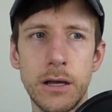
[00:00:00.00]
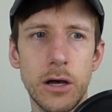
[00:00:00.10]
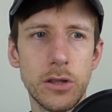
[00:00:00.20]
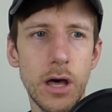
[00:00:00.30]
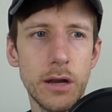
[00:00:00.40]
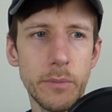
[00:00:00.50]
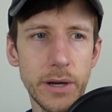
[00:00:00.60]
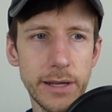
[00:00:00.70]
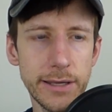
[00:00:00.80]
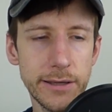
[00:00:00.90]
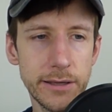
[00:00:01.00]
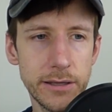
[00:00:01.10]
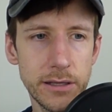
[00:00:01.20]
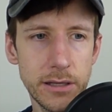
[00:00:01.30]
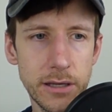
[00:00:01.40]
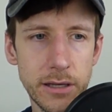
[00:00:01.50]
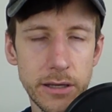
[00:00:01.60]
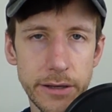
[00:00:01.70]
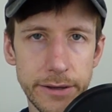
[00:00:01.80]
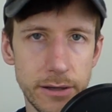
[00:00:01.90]
a lot of money
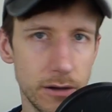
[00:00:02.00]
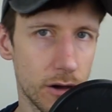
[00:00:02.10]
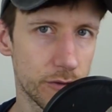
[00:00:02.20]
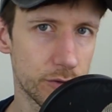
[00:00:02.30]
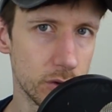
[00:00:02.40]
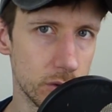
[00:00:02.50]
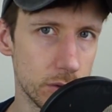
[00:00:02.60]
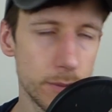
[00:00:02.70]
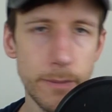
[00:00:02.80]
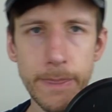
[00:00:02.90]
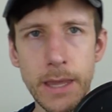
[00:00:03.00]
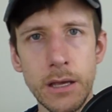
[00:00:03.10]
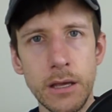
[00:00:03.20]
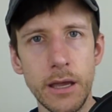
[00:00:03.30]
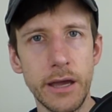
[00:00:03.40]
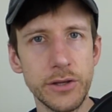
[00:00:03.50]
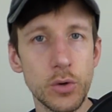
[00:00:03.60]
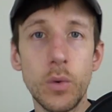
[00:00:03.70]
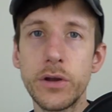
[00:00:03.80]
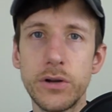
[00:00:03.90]
on food. And
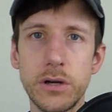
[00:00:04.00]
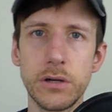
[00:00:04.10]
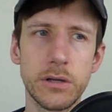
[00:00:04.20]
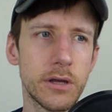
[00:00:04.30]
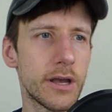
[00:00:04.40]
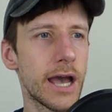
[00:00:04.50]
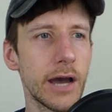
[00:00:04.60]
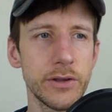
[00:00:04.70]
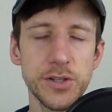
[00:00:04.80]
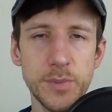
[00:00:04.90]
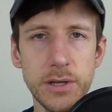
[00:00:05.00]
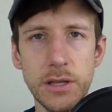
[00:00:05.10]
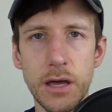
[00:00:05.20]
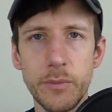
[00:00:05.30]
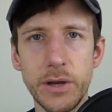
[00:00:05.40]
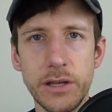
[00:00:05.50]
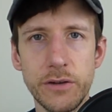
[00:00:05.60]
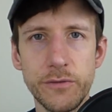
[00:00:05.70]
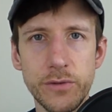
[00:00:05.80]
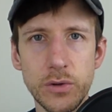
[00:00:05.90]
you'll wonder, how do you spend a lot of money
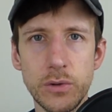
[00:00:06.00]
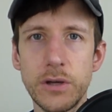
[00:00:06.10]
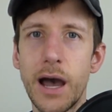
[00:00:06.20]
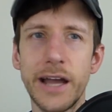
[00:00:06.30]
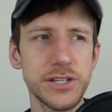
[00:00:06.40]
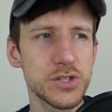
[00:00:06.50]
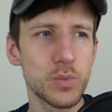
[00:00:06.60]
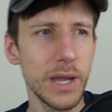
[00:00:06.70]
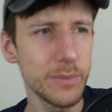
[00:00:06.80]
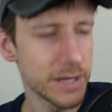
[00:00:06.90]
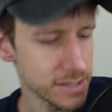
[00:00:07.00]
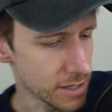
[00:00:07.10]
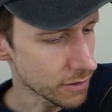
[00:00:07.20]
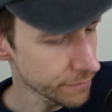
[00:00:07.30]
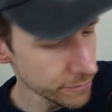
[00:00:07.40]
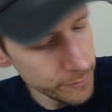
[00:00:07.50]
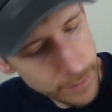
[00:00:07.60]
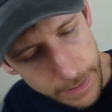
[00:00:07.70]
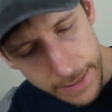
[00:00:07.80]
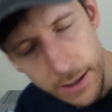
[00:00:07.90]
on food? I just weighed myself
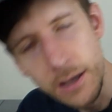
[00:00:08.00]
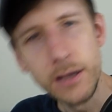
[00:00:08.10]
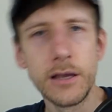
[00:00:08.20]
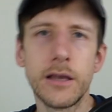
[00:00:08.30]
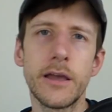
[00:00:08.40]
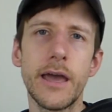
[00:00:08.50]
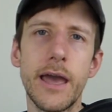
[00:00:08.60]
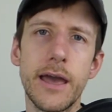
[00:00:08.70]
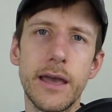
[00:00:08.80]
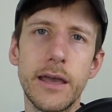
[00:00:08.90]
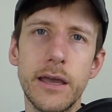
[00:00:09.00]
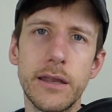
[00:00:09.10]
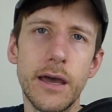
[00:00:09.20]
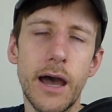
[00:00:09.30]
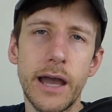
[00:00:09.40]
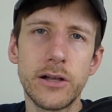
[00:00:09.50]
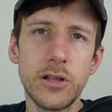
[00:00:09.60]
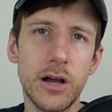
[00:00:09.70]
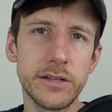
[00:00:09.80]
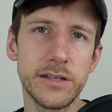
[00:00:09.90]
and I
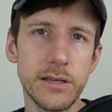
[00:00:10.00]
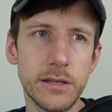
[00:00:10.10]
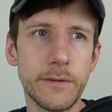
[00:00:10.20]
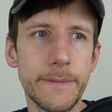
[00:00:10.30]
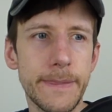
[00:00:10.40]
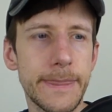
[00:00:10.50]
clocked in